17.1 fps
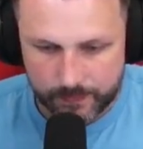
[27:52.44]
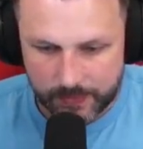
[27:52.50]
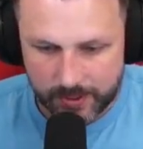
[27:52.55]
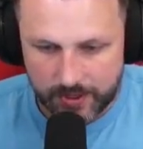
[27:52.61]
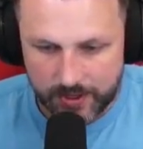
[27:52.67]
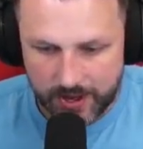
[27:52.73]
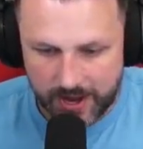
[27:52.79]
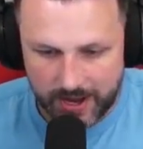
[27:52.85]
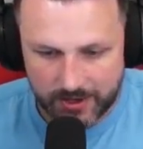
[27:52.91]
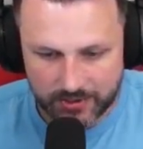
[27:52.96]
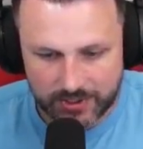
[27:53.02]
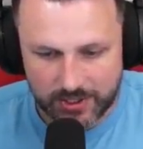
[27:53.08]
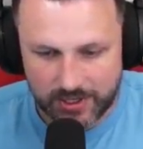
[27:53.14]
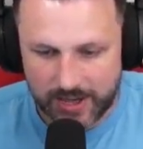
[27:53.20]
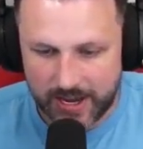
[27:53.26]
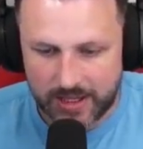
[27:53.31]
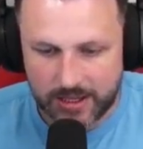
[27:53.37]
Yeah, I
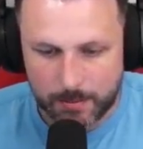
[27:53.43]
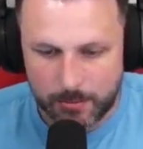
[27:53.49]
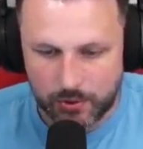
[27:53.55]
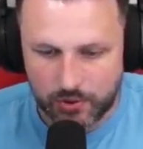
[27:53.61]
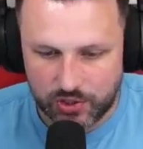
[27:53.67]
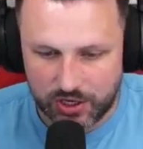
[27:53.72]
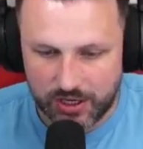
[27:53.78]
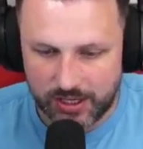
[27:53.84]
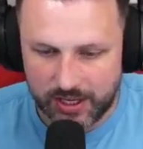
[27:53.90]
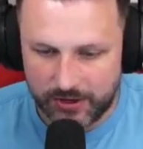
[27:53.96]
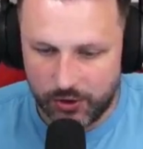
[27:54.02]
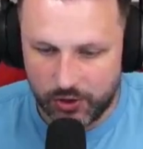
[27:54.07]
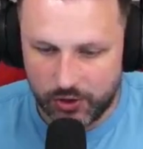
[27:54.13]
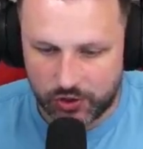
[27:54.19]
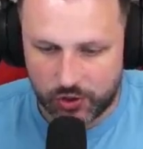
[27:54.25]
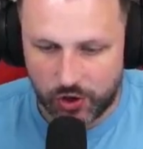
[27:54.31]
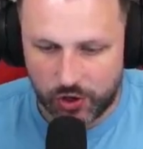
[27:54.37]
still like the buzz kill. I know
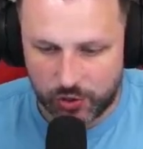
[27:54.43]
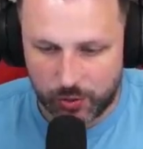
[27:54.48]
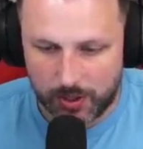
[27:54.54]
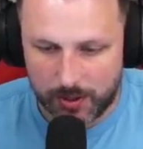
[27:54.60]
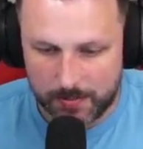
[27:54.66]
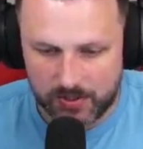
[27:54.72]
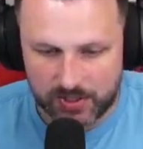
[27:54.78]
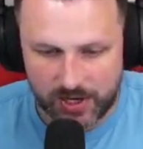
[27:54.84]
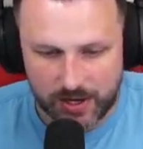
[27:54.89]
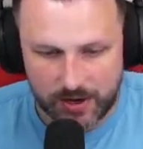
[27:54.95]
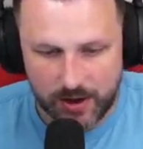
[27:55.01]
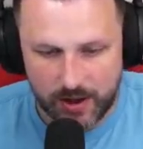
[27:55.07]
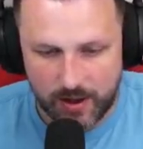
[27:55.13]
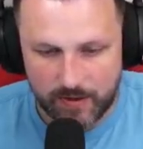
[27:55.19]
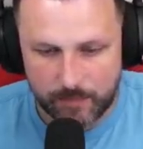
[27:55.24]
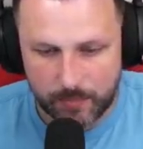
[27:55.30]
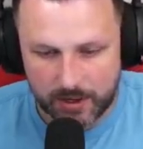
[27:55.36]
it's got a 20%
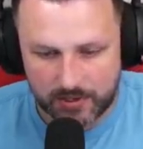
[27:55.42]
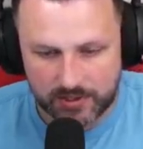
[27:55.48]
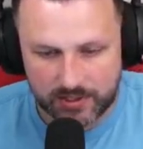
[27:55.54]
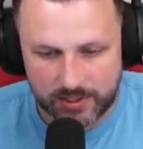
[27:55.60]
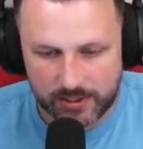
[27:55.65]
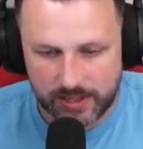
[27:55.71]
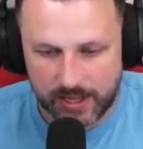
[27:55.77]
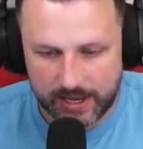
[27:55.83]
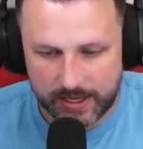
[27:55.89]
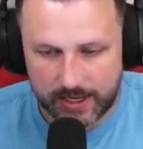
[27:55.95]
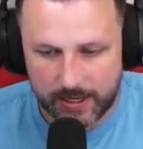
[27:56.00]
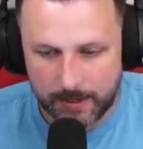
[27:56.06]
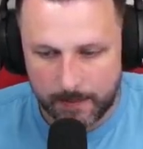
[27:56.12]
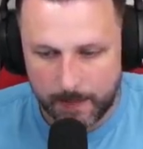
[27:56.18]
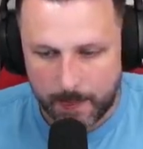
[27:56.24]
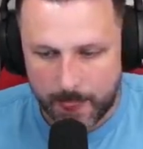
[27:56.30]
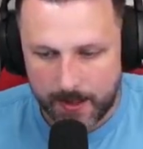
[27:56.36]
nerf, but I still like it.
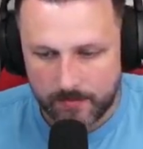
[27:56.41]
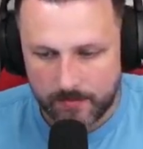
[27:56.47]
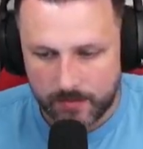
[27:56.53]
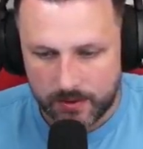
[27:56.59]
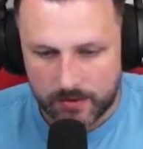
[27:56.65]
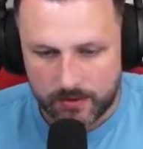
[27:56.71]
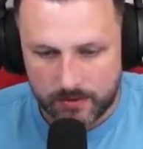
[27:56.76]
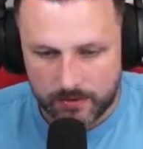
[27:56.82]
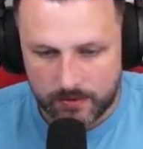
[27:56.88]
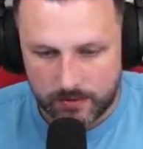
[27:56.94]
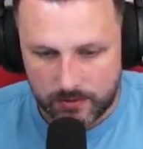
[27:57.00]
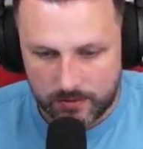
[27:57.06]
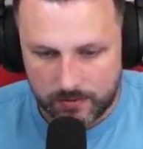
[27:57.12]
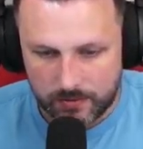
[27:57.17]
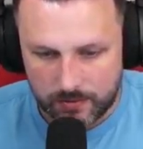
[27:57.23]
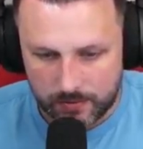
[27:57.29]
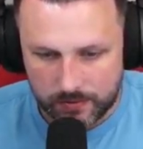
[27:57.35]

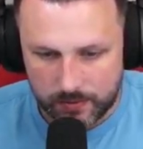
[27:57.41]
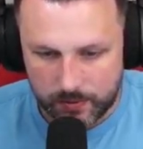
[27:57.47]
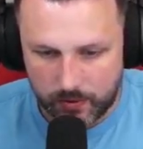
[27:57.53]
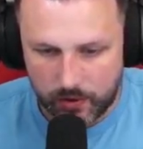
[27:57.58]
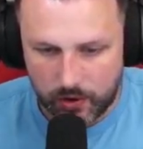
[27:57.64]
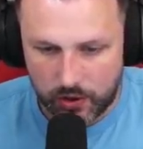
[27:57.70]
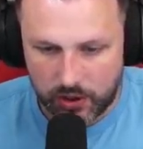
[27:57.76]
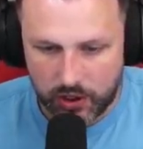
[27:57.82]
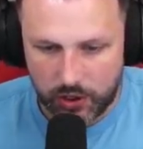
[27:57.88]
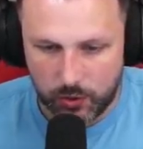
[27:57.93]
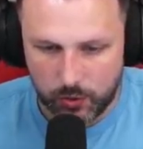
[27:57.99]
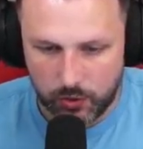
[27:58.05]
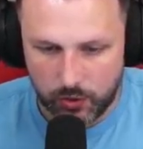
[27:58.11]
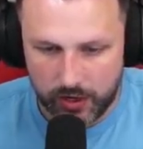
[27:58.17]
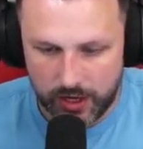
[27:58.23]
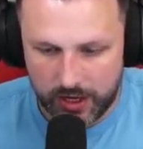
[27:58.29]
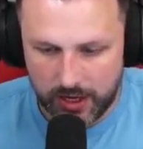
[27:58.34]
We've got a
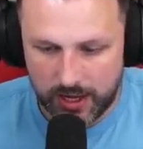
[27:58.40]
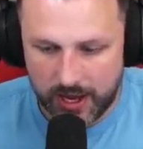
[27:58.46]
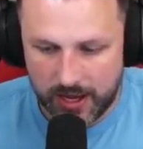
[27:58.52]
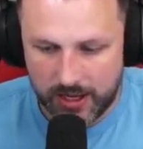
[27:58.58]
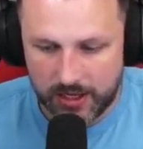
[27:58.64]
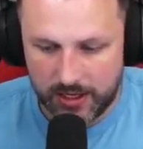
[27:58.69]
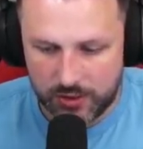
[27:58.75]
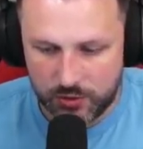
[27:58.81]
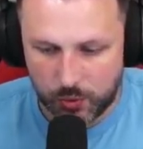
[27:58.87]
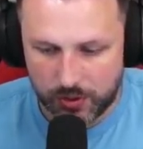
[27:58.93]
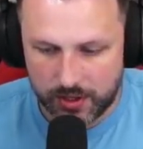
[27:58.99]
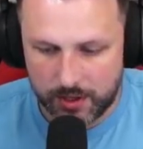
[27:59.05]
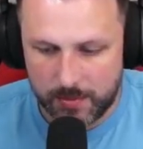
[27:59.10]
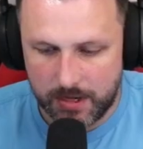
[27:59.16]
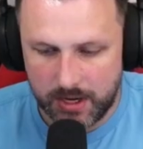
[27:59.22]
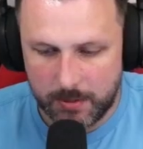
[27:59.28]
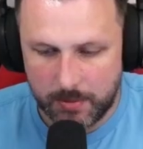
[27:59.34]
Kudo here. Yeah, he's one of
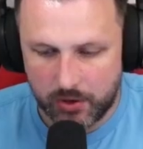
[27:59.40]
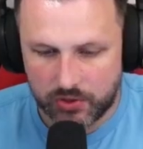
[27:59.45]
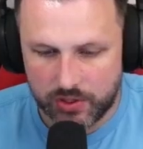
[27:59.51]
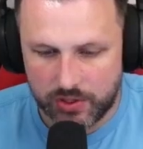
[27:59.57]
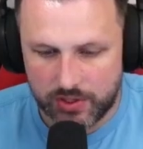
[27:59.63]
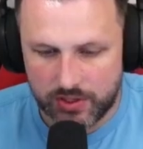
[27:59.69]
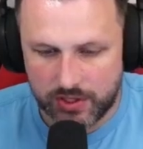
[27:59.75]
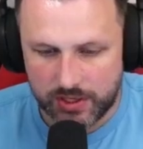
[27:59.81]
the mini bosses.